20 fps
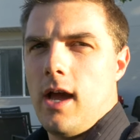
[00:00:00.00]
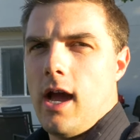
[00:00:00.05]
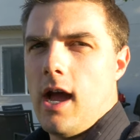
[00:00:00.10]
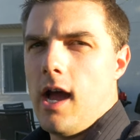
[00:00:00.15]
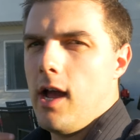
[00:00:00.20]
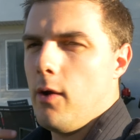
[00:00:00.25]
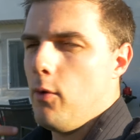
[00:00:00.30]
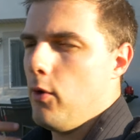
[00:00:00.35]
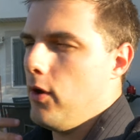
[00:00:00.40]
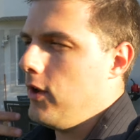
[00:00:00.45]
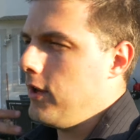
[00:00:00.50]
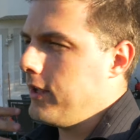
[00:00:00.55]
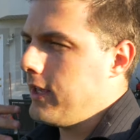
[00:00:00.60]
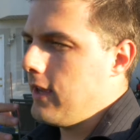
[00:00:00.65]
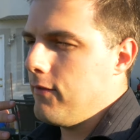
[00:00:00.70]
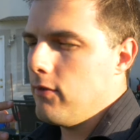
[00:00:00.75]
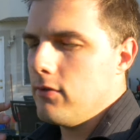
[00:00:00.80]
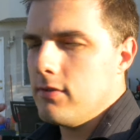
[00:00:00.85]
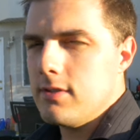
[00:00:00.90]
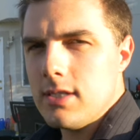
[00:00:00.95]
I want to
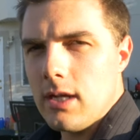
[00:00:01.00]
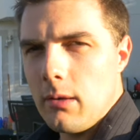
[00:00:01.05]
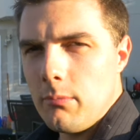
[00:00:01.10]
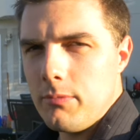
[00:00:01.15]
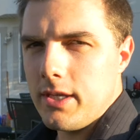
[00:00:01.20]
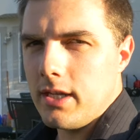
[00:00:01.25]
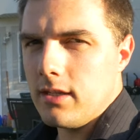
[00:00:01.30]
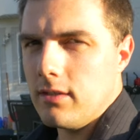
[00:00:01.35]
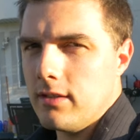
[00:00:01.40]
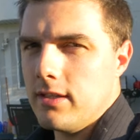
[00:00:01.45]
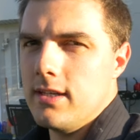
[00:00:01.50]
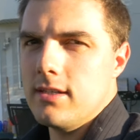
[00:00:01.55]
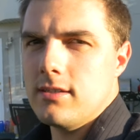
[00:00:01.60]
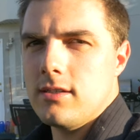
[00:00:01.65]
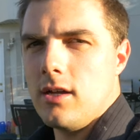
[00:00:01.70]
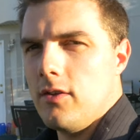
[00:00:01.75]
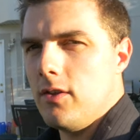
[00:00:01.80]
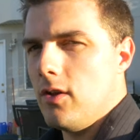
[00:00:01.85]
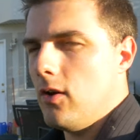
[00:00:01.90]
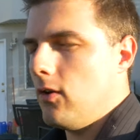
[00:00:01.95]
give you something at least,
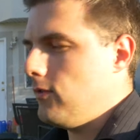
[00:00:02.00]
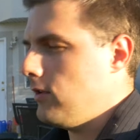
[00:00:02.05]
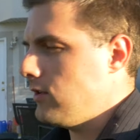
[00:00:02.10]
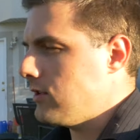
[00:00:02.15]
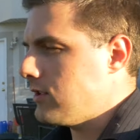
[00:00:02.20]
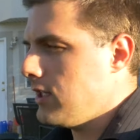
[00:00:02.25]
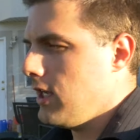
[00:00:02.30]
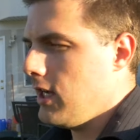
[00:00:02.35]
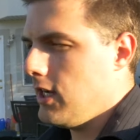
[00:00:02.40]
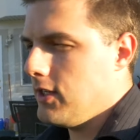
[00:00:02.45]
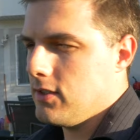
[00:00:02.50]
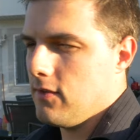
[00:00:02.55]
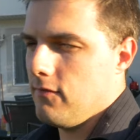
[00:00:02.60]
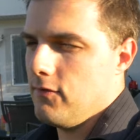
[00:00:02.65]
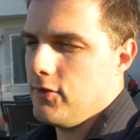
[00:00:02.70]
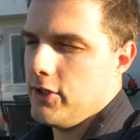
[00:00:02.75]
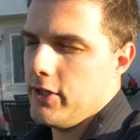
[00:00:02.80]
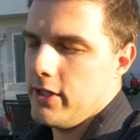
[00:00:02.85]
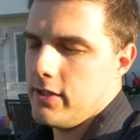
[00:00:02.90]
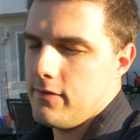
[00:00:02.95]
although there's tons of
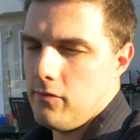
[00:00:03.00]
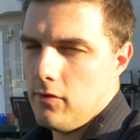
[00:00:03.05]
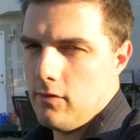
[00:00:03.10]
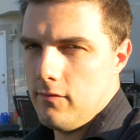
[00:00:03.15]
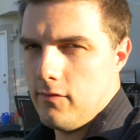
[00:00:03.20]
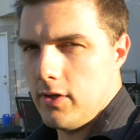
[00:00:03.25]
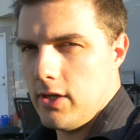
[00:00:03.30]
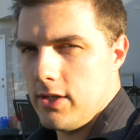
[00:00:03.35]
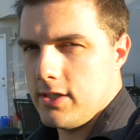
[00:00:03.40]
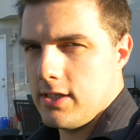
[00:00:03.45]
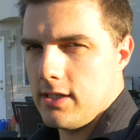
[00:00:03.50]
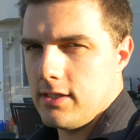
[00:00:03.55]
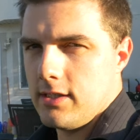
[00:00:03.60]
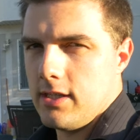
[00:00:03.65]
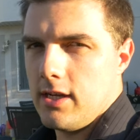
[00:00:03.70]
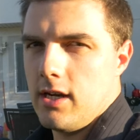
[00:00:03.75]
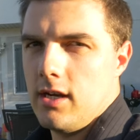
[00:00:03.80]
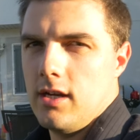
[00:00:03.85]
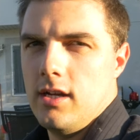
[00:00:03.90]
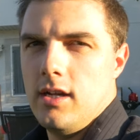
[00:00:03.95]
GH4 footage out
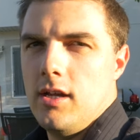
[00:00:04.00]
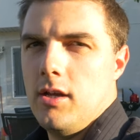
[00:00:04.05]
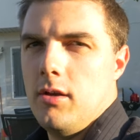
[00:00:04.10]
there,